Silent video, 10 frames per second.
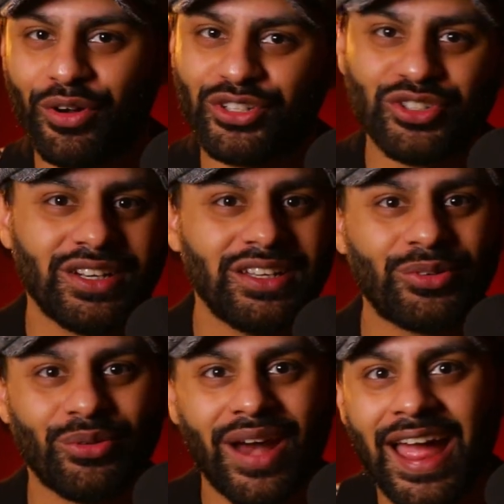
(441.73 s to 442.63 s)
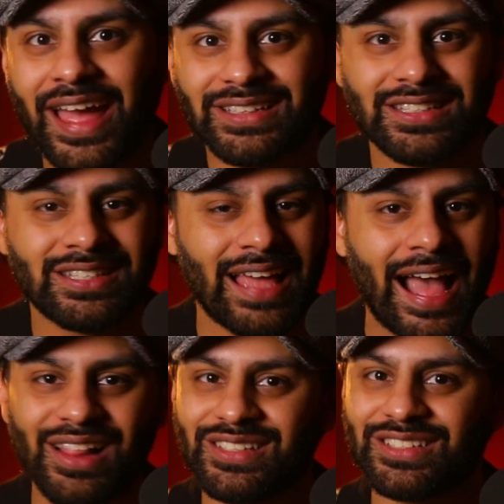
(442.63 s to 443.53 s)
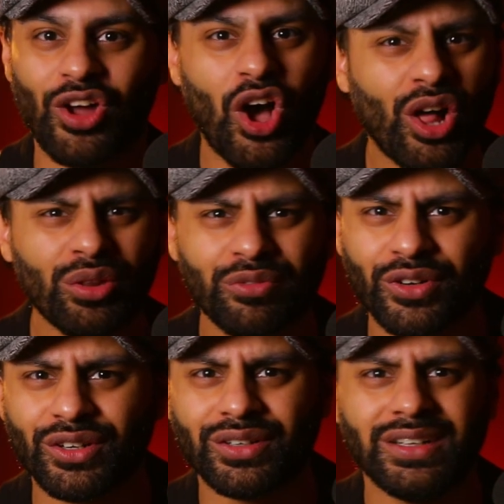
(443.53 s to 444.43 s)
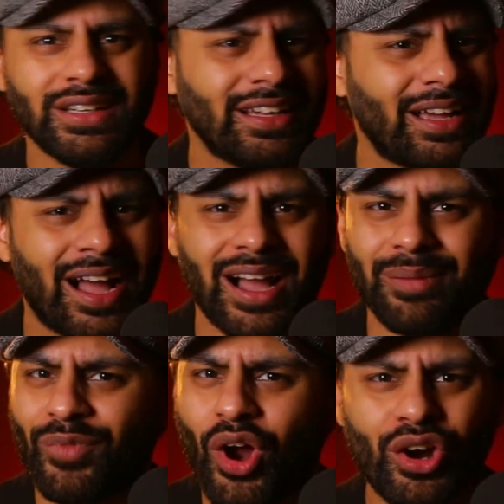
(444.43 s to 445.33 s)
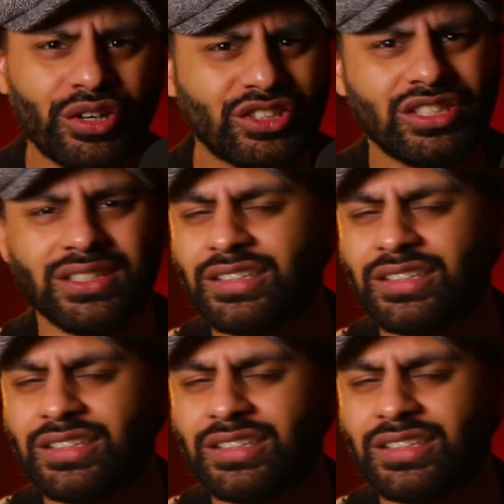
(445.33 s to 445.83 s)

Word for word: Richard E. Grant, Alison Oliver, uh, Archie.